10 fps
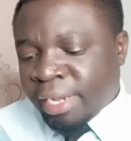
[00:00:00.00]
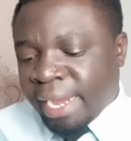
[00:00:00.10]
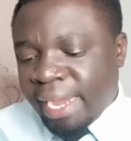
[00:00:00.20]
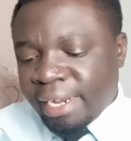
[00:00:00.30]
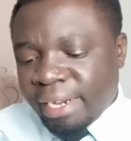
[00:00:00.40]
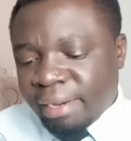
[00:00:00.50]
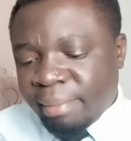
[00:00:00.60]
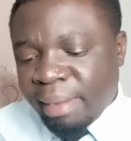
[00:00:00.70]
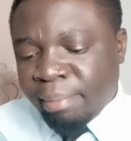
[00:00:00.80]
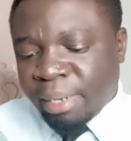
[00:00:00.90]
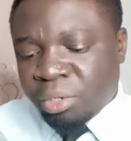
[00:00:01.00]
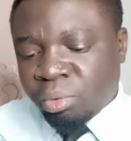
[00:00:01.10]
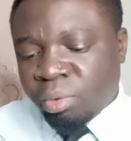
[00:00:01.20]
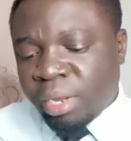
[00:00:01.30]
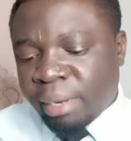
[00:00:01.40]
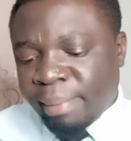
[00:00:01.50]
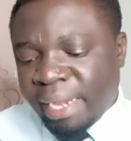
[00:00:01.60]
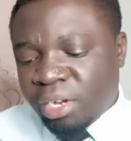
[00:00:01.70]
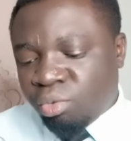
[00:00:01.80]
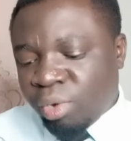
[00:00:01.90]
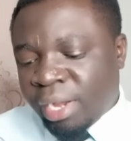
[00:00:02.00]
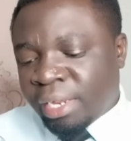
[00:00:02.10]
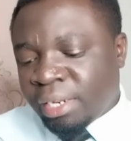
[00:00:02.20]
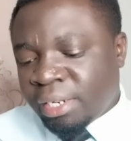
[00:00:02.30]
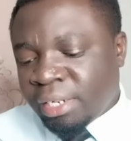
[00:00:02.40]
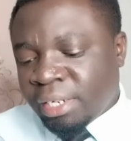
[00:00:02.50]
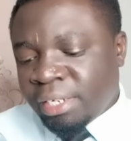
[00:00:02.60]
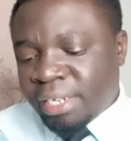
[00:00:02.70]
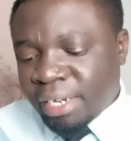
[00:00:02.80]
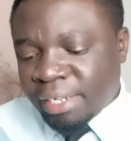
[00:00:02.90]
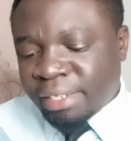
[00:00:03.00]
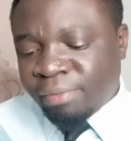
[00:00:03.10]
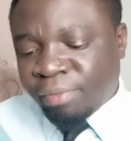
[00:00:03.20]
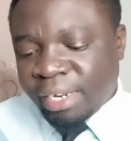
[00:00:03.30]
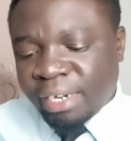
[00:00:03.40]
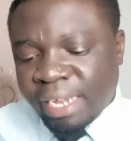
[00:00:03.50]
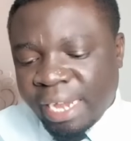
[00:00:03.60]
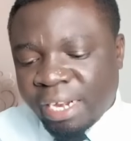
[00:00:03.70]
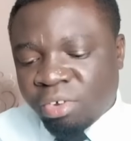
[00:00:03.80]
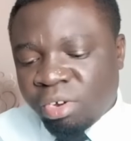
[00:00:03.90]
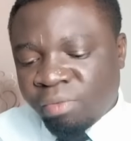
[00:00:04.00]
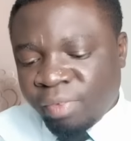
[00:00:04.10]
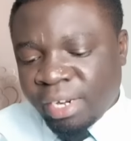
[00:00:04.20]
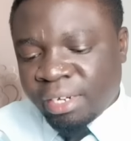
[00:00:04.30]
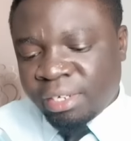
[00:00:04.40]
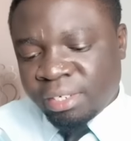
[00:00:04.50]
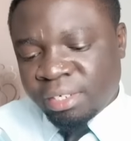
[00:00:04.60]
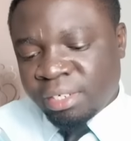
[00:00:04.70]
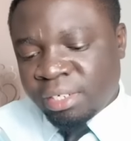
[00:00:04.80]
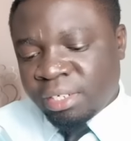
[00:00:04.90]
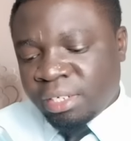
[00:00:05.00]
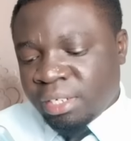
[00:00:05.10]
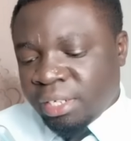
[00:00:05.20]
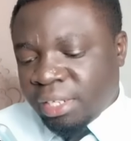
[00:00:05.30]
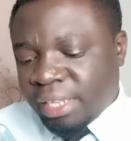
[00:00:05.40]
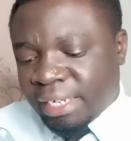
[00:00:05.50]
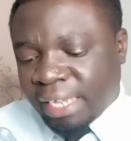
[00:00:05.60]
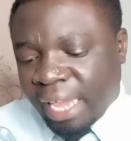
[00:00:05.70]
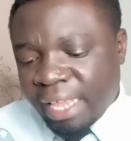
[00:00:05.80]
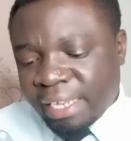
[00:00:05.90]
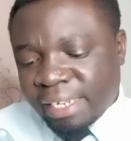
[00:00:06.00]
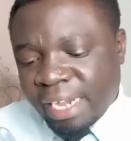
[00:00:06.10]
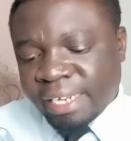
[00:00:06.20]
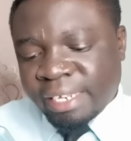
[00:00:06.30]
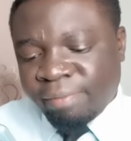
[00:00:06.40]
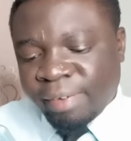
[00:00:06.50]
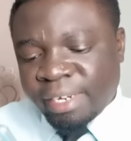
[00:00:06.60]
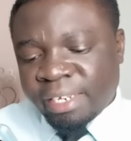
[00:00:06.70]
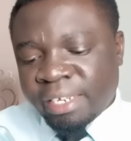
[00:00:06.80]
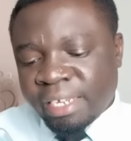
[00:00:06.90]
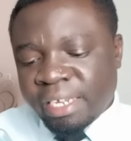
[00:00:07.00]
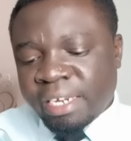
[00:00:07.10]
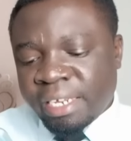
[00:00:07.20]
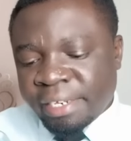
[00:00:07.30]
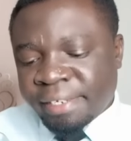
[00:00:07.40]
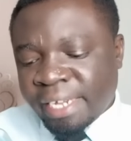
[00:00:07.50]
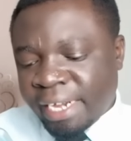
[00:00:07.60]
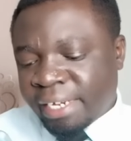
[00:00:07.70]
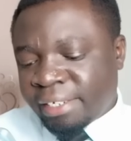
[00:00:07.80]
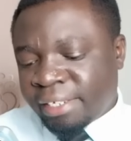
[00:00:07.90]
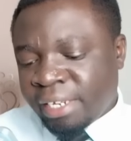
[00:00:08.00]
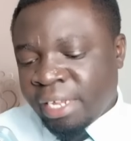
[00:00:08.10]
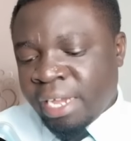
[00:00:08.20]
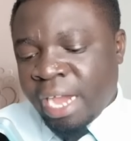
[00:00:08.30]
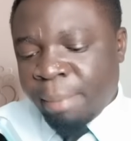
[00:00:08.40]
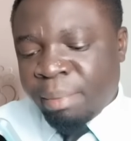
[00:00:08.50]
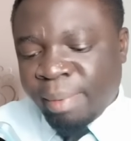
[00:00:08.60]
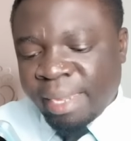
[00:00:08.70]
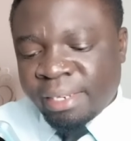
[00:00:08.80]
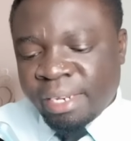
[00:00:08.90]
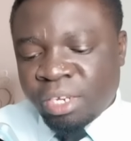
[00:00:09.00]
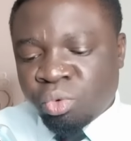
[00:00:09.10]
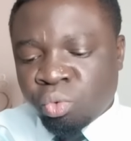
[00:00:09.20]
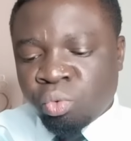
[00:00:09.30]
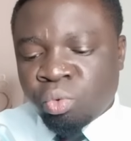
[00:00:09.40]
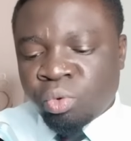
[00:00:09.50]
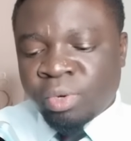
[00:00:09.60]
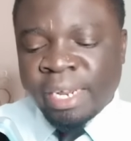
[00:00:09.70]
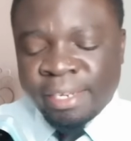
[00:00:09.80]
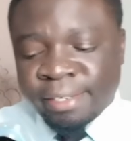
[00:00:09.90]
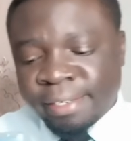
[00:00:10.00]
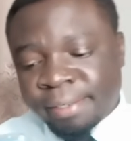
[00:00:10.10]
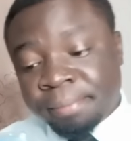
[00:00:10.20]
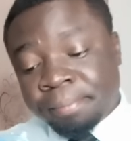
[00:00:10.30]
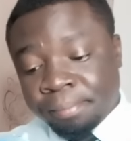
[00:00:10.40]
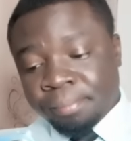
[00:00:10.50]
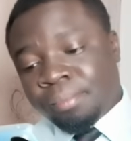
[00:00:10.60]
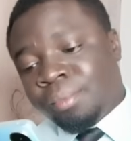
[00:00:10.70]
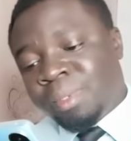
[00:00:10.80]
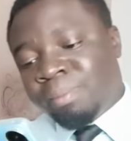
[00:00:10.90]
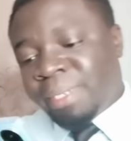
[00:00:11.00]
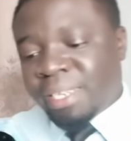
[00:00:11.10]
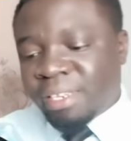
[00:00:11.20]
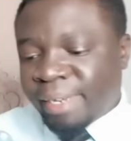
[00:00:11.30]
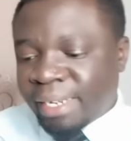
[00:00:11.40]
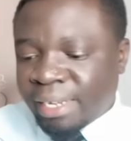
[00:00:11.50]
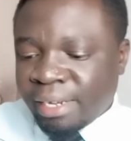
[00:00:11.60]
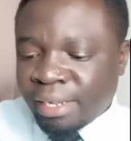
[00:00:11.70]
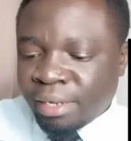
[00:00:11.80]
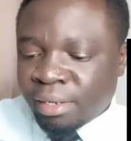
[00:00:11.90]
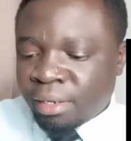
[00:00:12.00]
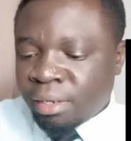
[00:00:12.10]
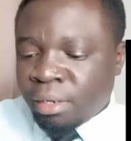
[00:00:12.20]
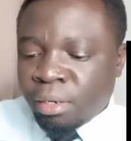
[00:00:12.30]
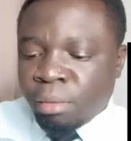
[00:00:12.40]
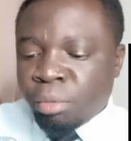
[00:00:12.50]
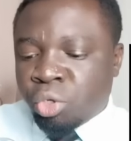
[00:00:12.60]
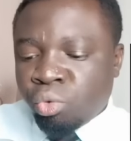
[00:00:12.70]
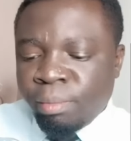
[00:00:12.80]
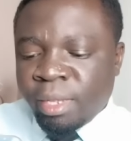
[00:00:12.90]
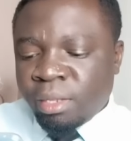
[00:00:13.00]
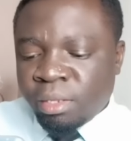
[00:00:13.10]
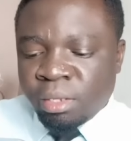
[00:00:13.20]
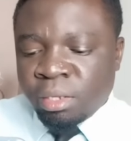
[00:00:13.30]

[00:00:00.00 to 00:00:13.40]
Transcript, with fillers: kindly remember to remind your cherished friend and confidant that Kenyans are suffering in his hands. Happy birthday to Rais. The message is very clear. Mwitumi,